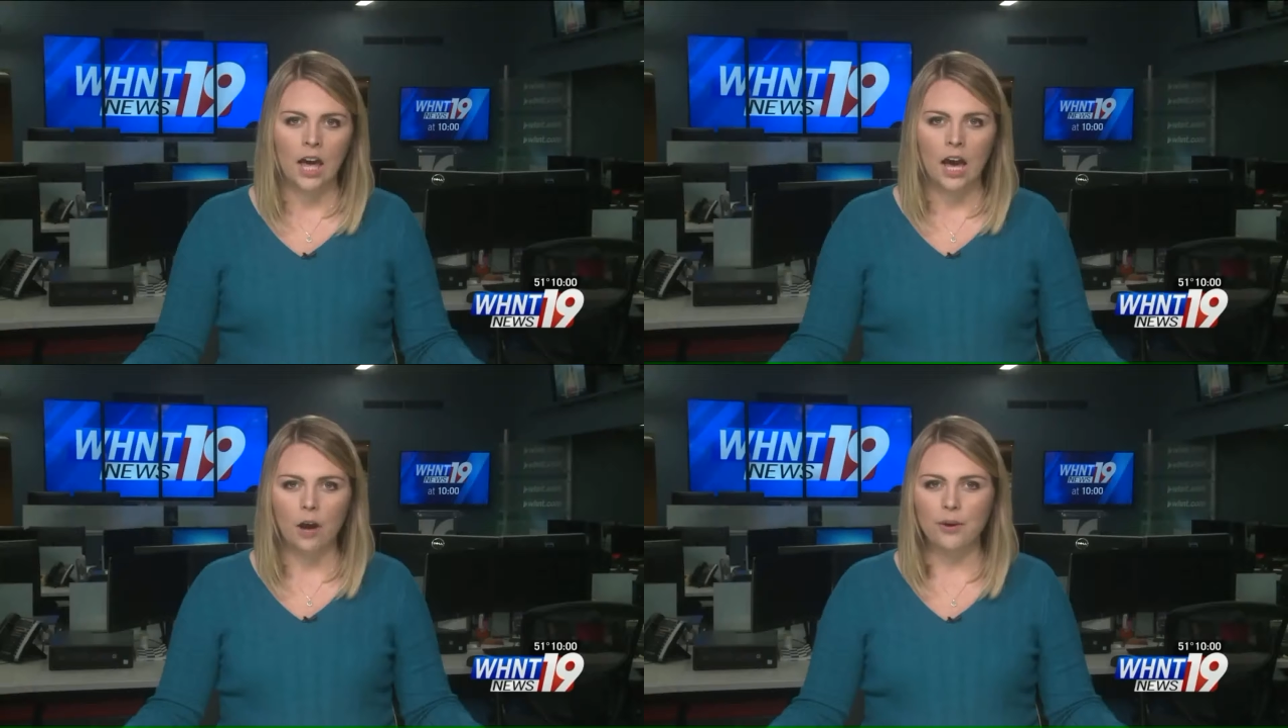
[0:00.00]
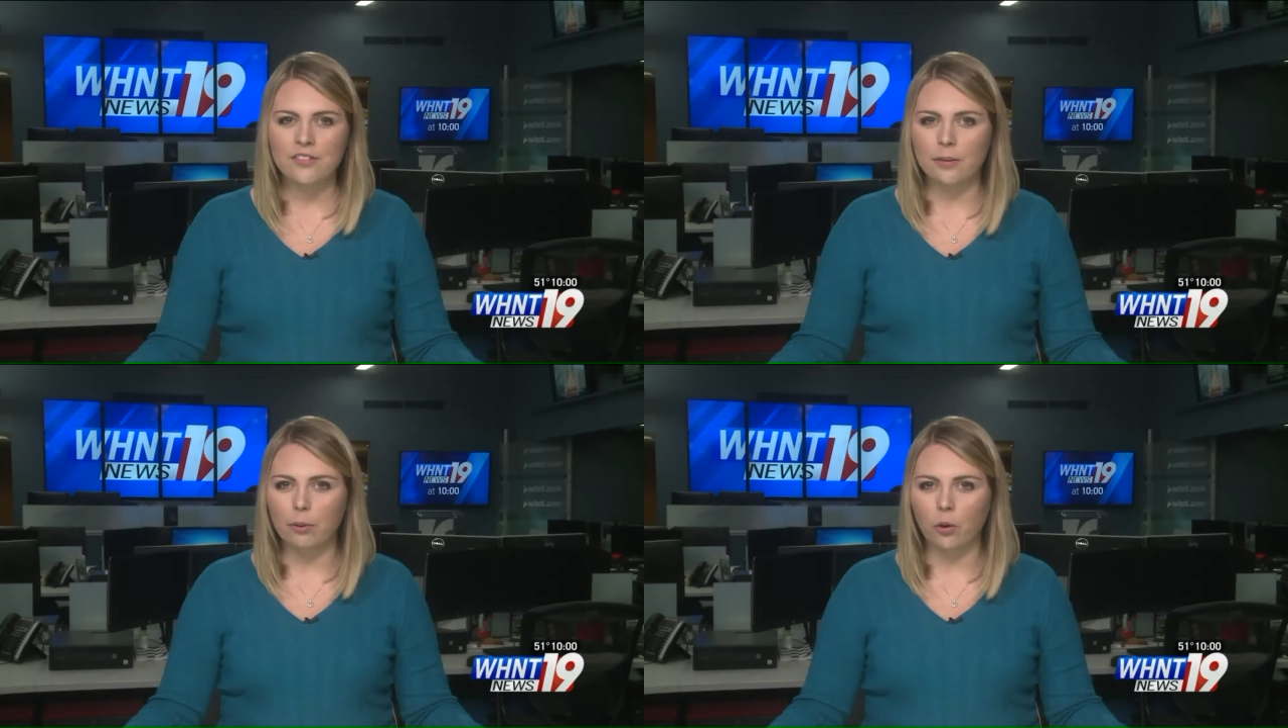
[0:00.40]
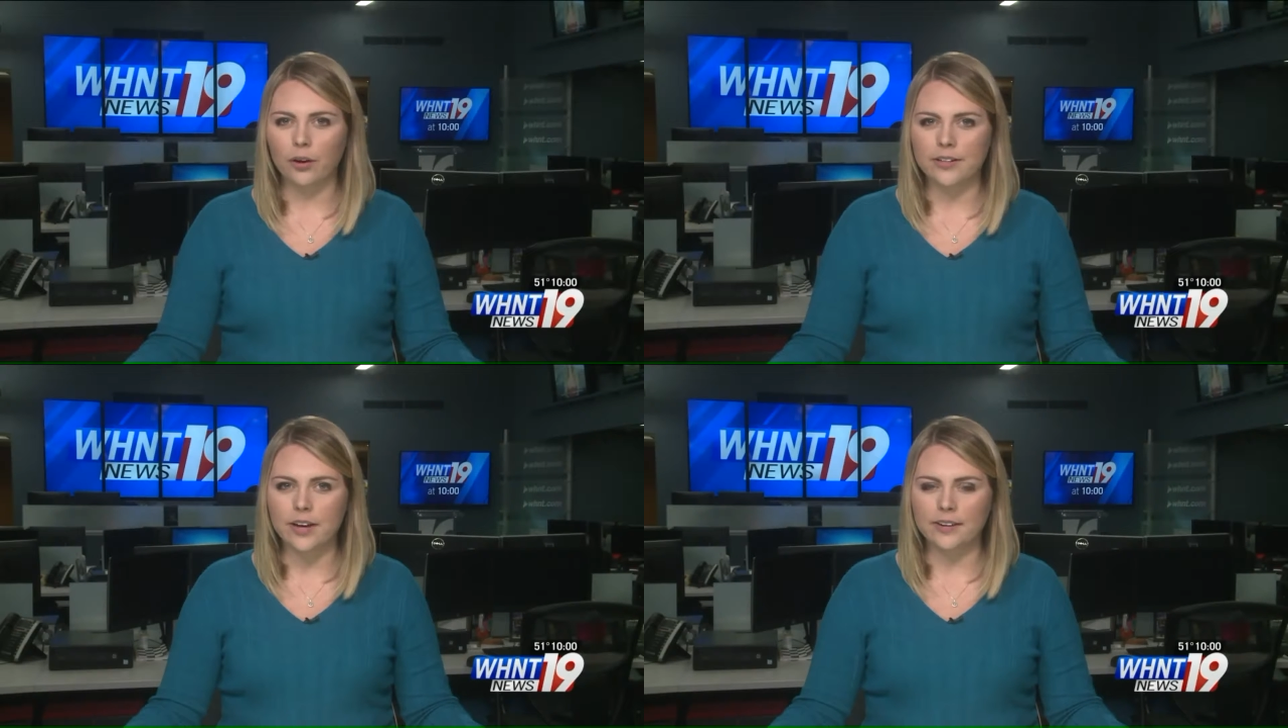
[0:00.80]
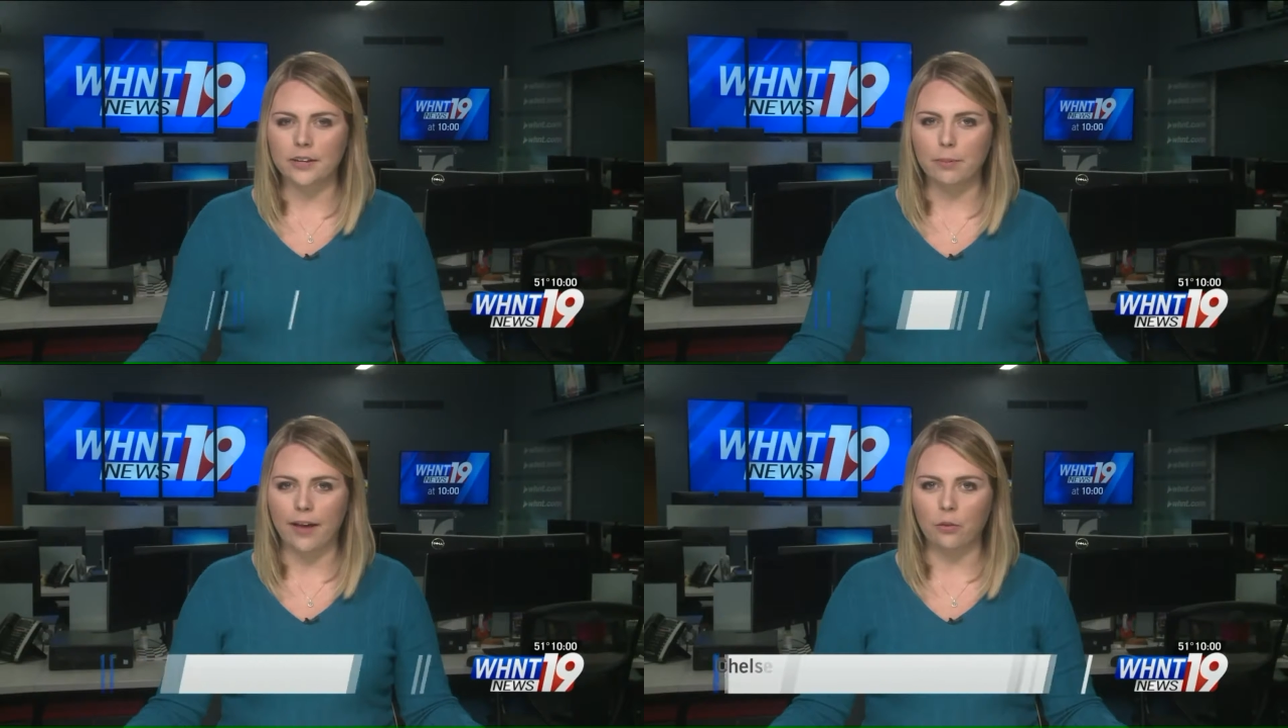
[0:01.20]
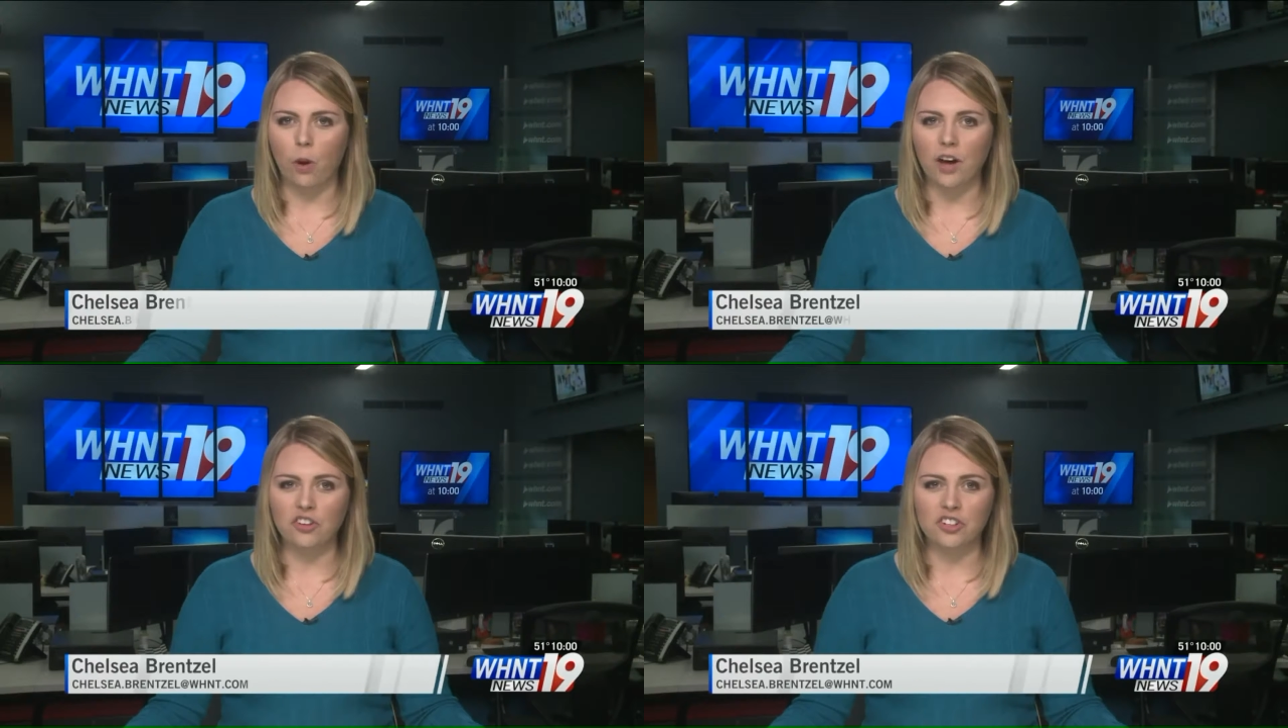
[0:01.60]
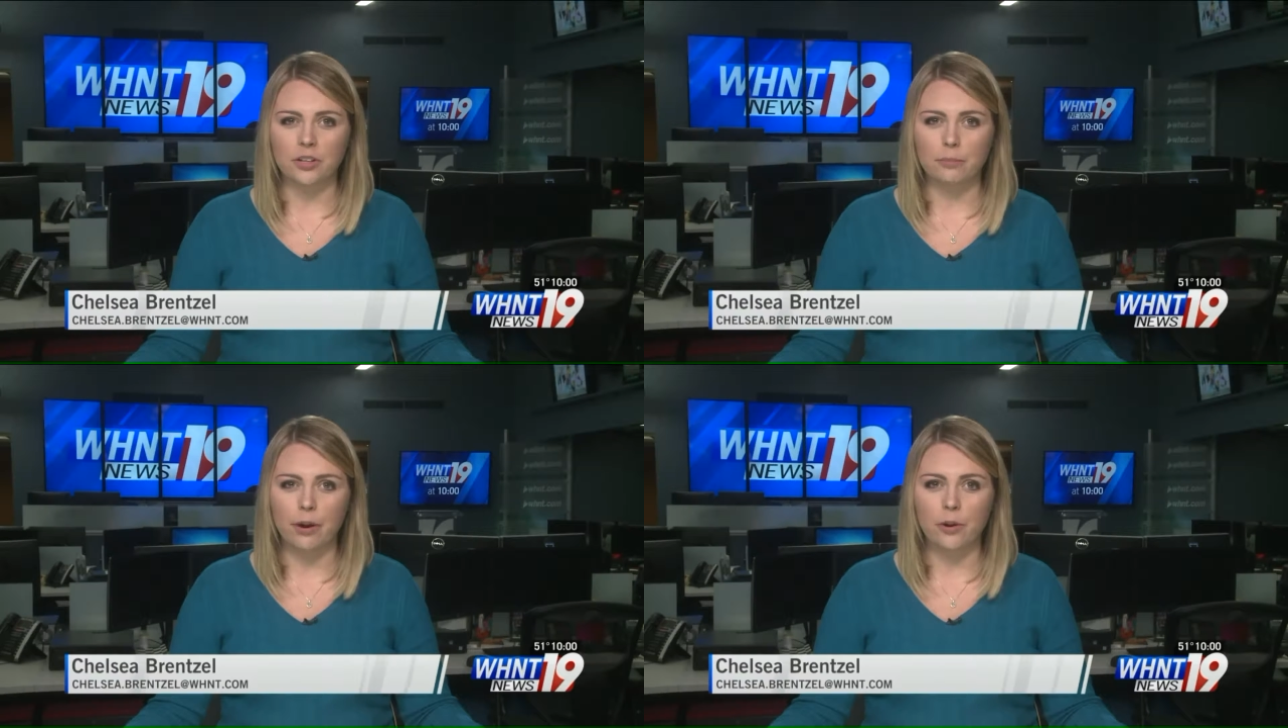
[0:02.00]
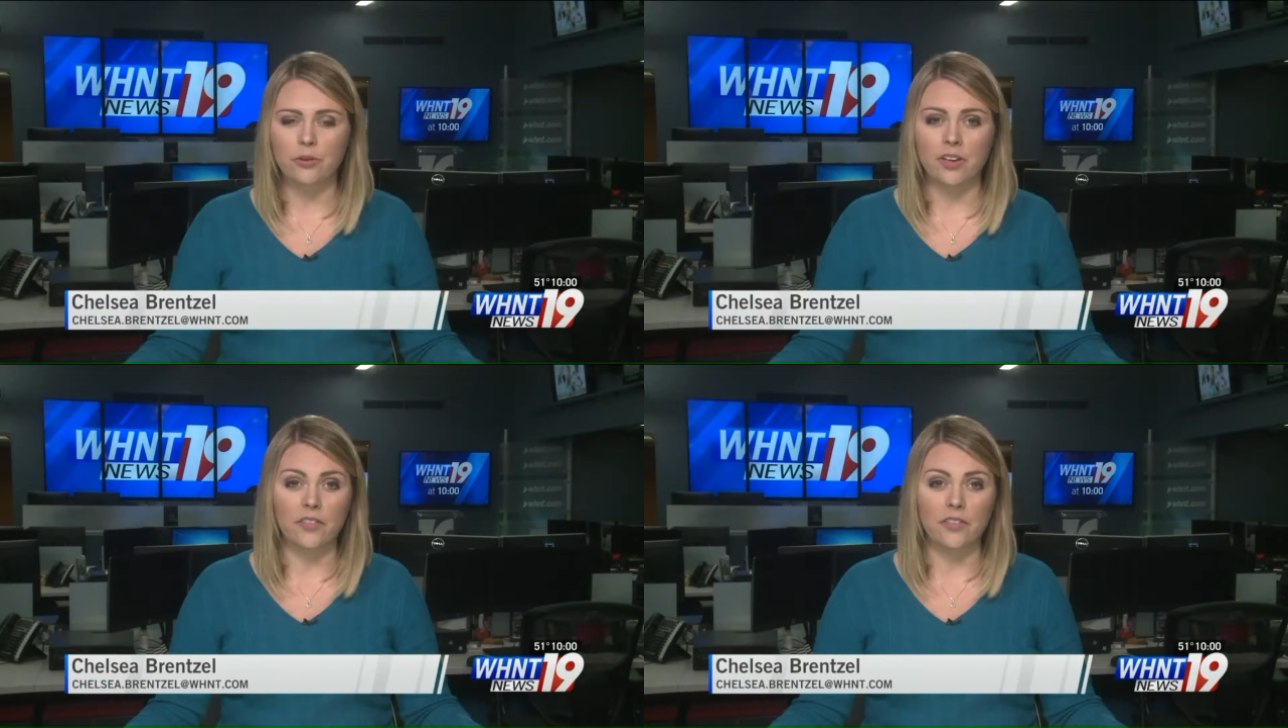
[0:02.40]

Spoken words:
A recent poll conducted by the Washington Post